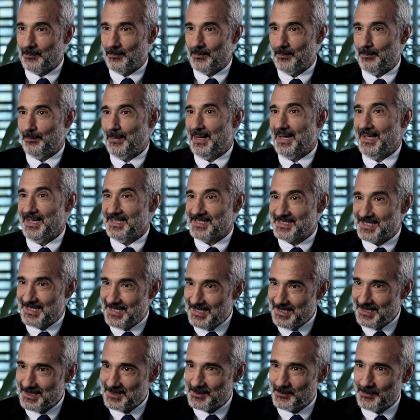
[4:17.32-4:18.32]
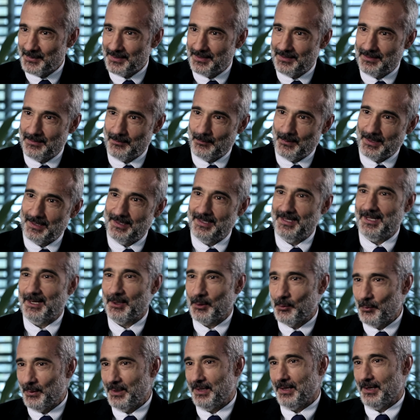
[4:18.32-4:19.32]
my skills with what they are
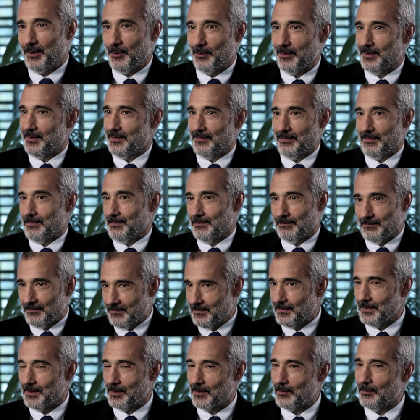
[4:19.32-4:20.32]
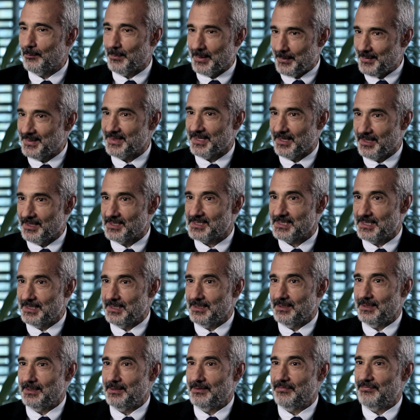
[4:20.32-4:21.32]
doing in other complementary
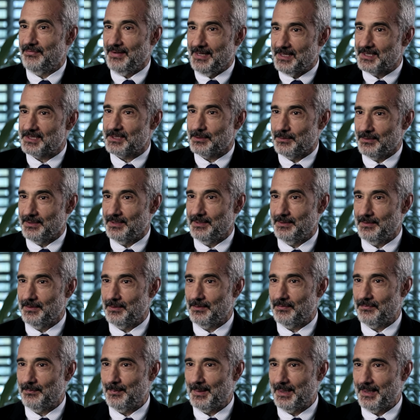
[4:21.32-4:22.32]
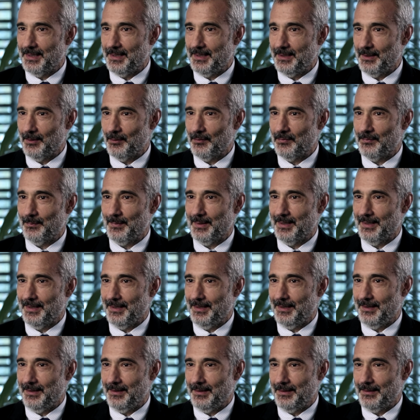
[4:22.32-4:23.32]
skill, uh, fields of, uh, of, my, of
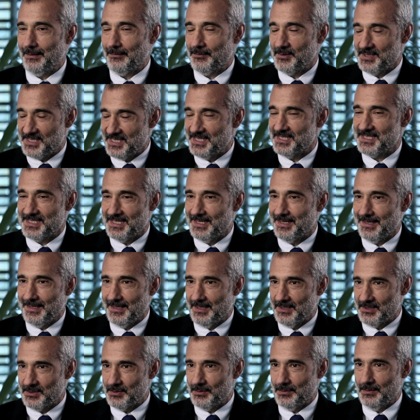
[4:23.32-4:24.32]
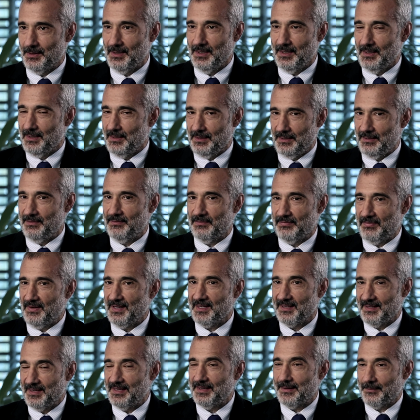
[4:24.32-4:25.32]
my research area. So in
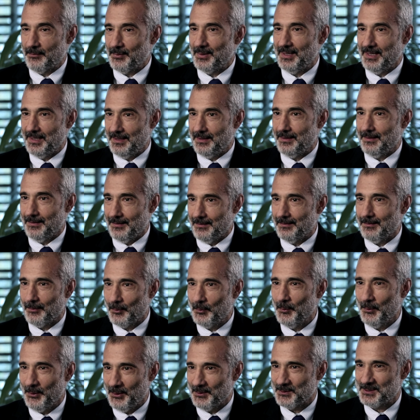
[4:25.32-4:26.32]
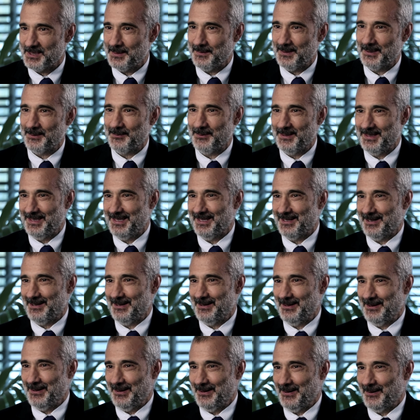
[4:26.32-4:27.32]
fact I am really curious about what they are
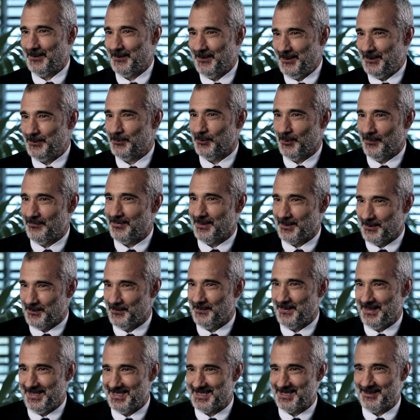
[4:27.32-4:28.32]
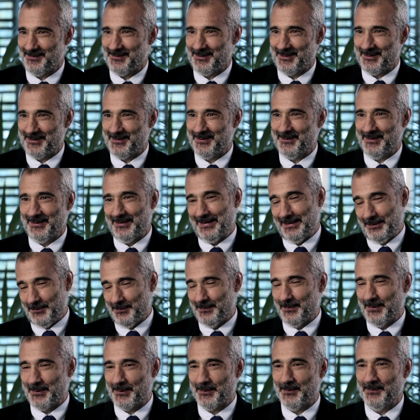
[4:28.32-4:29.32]
going to offer to me this afternoon and
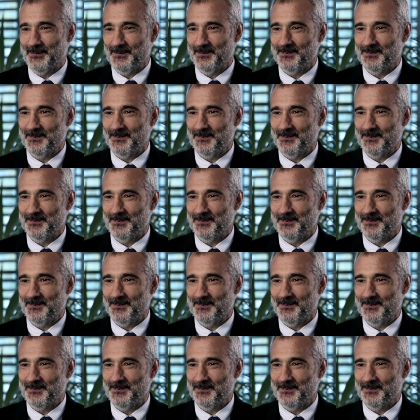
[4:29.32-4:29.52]
tomorrow.